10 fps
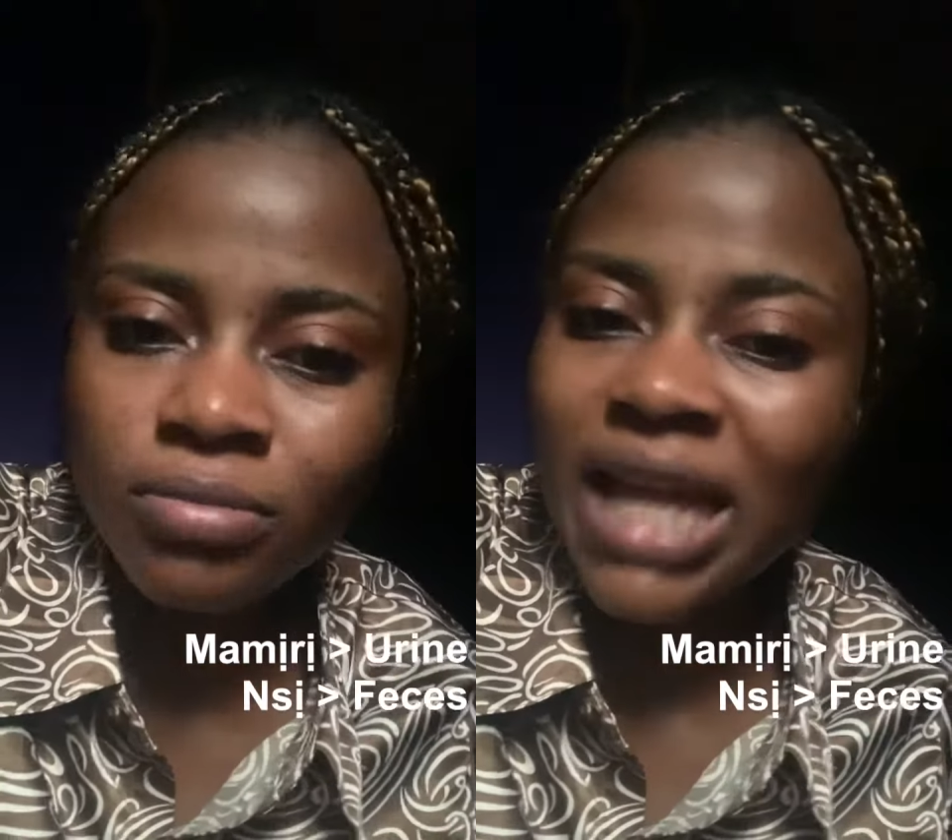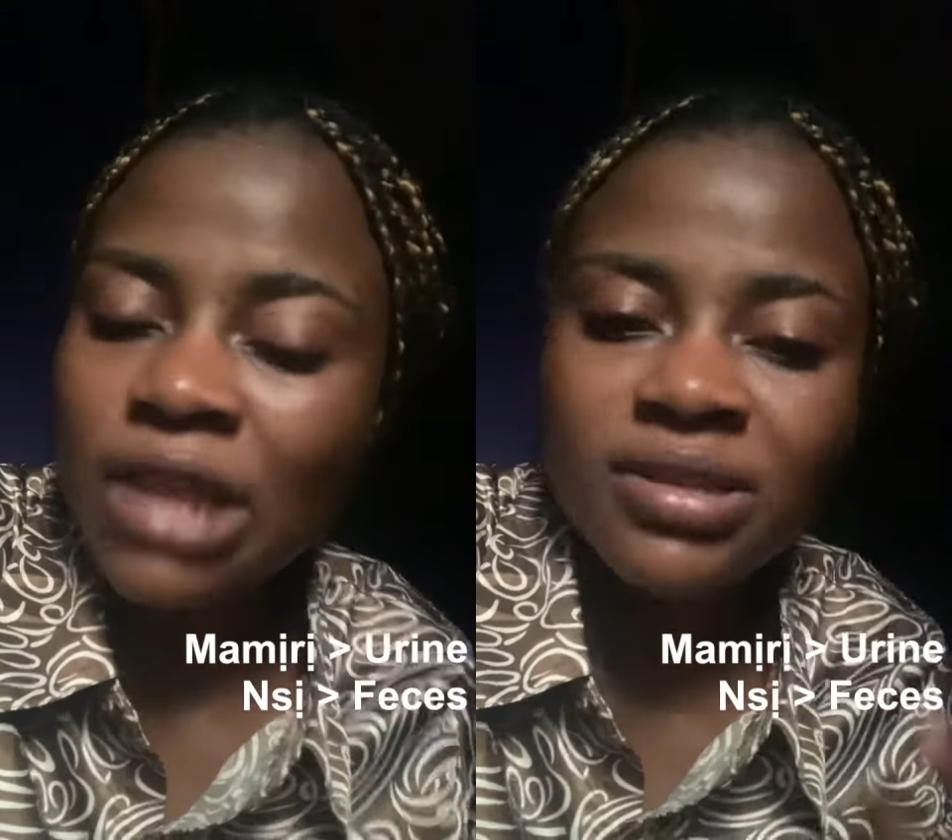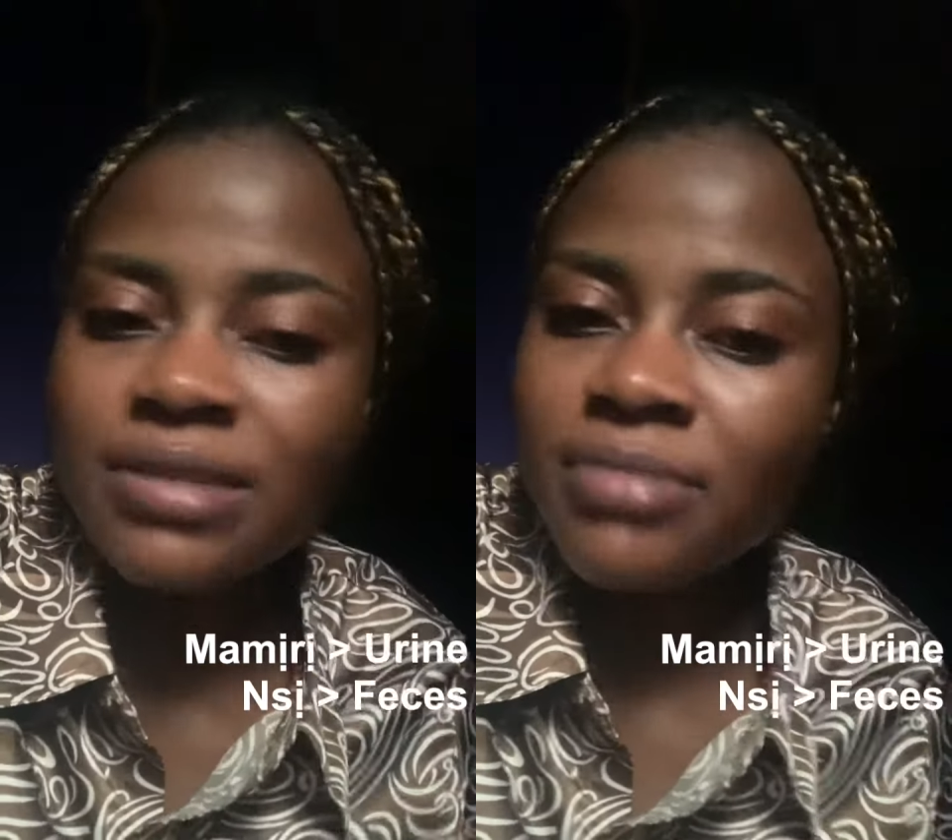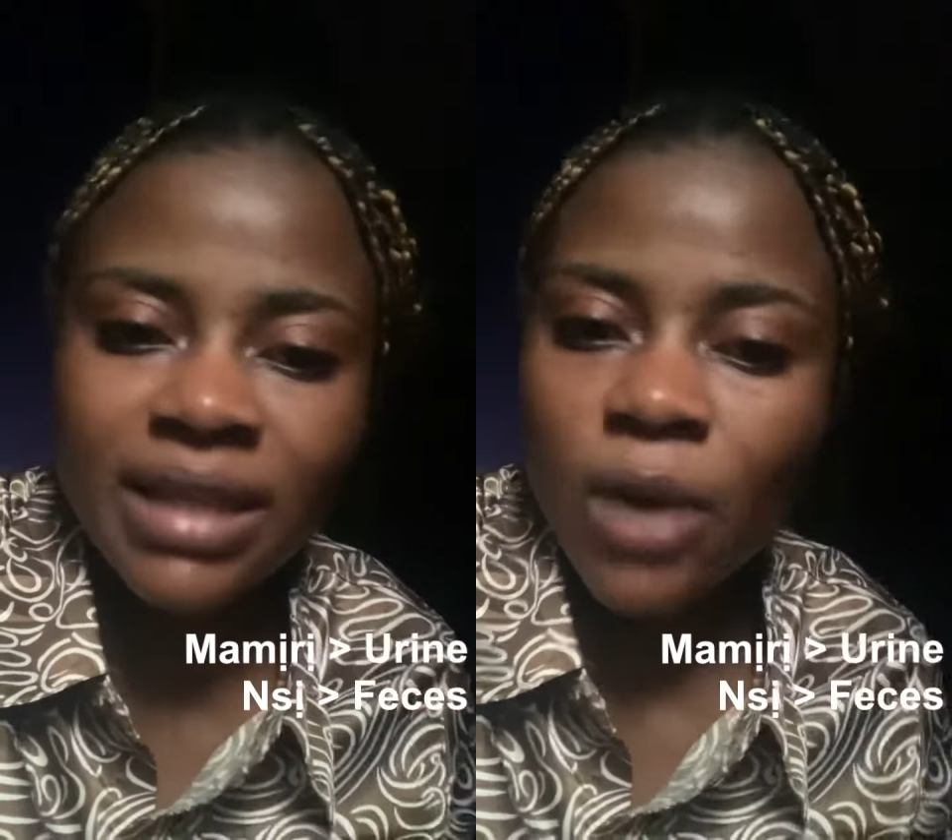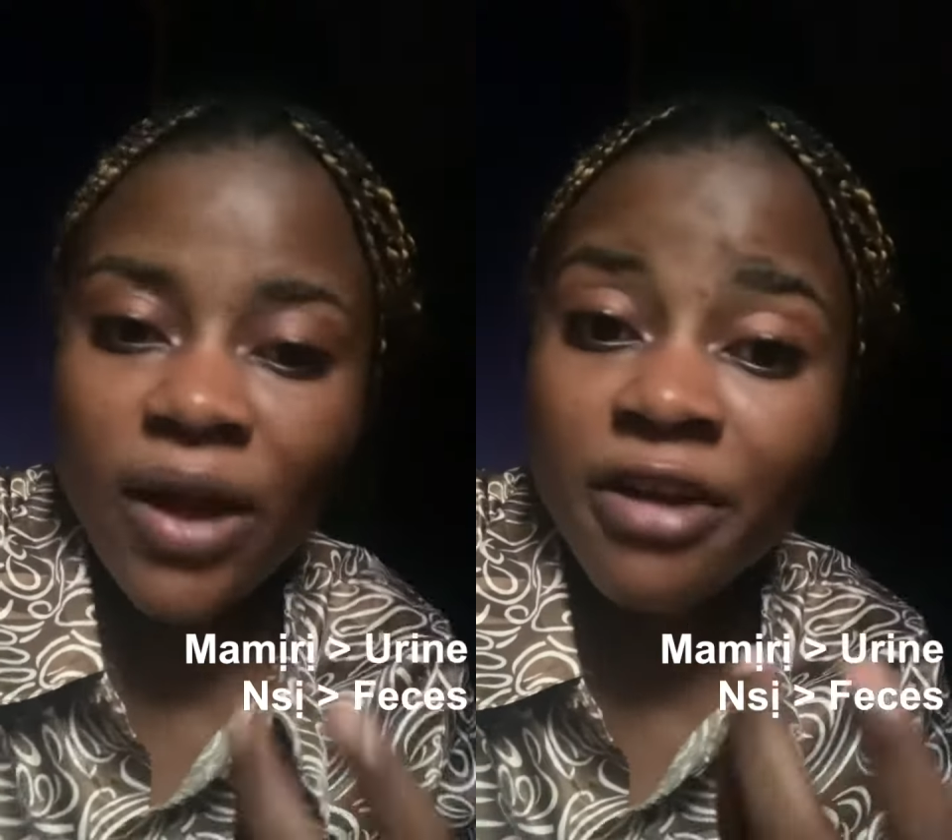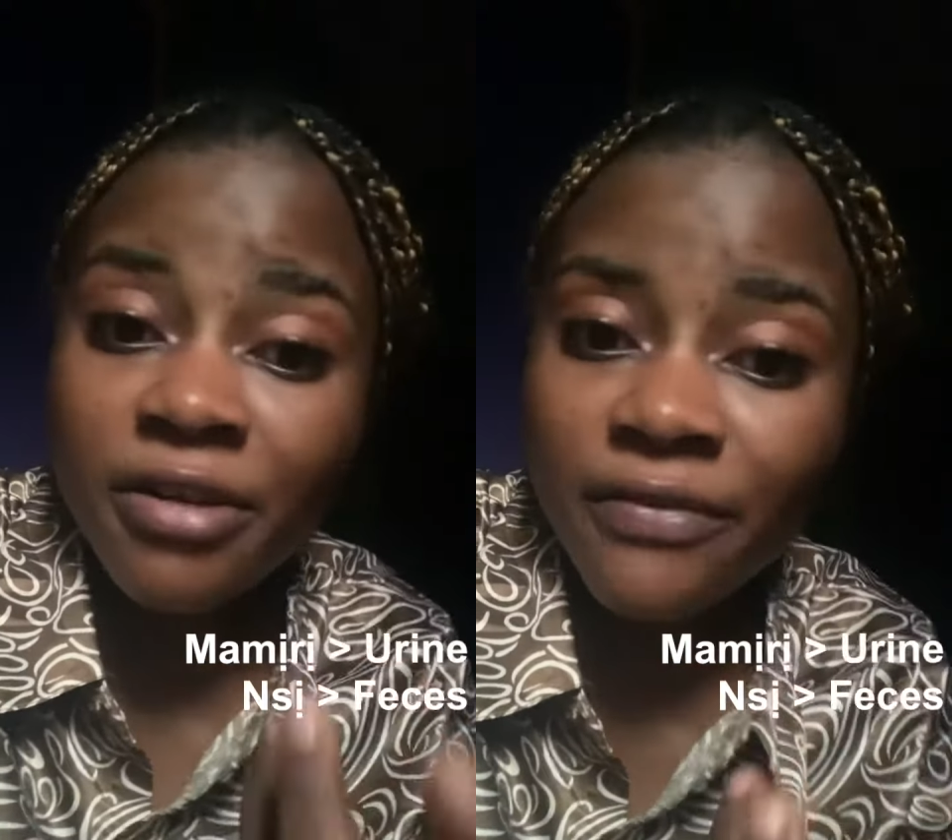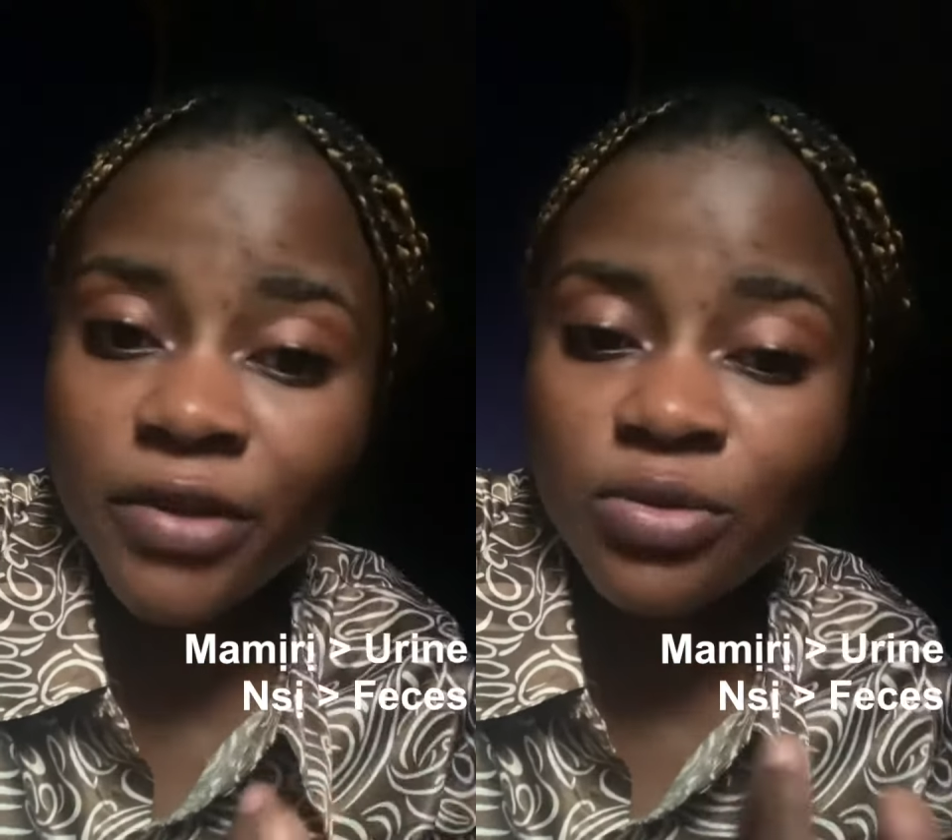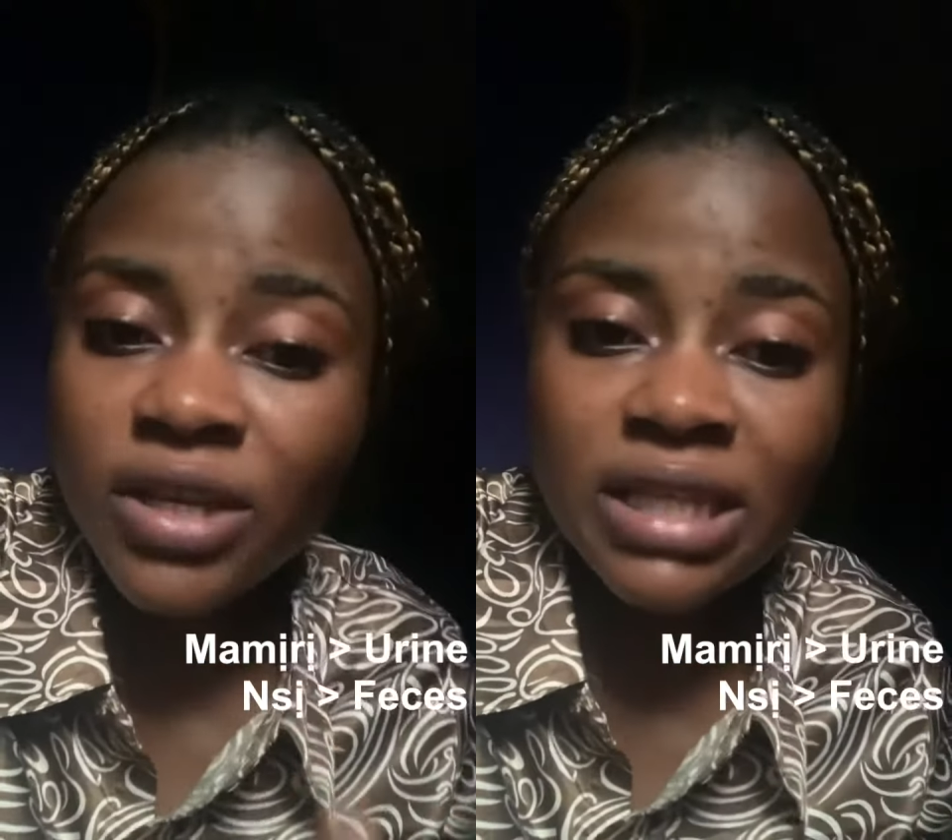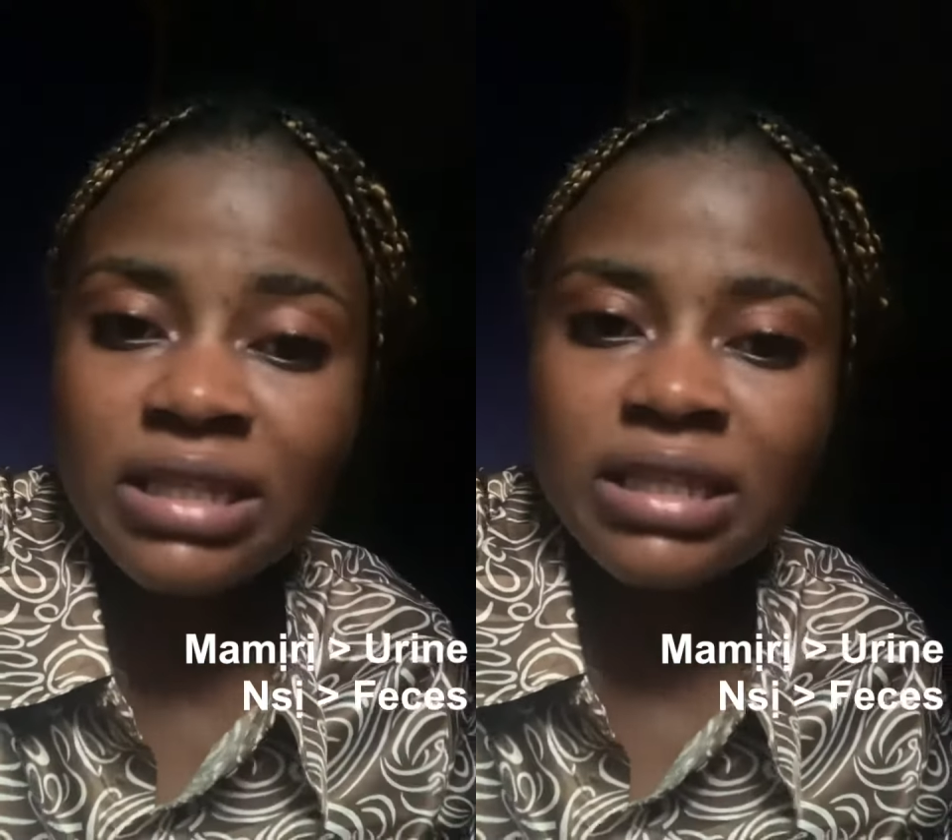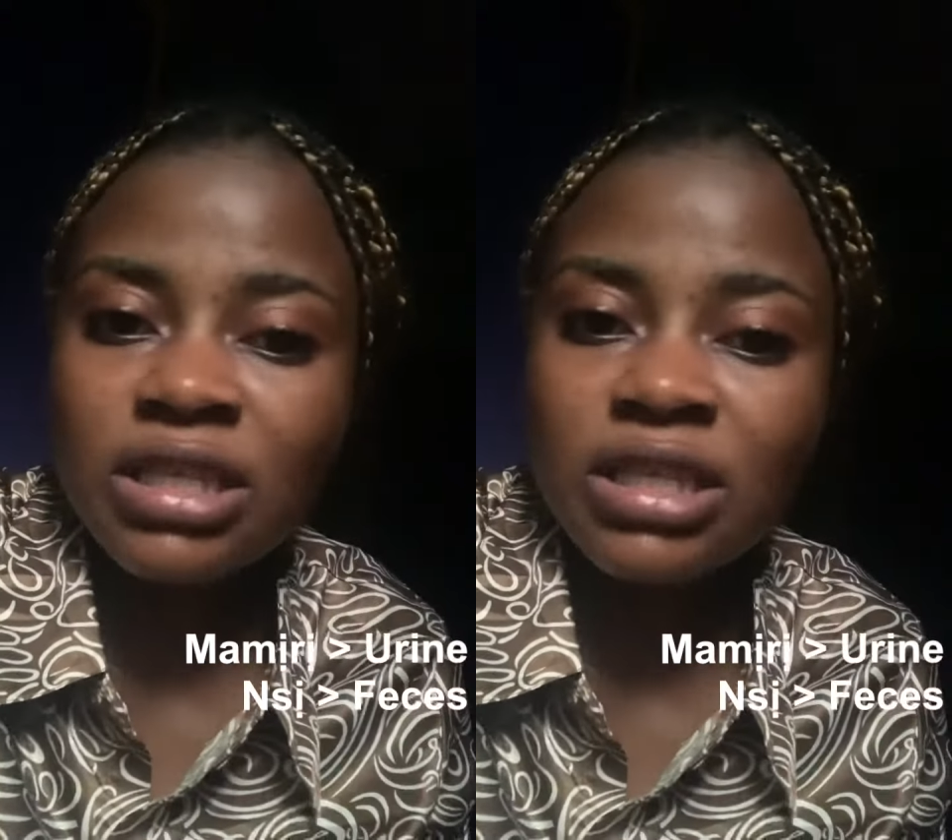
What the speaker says: That doesn't mean that we are craving to eat it.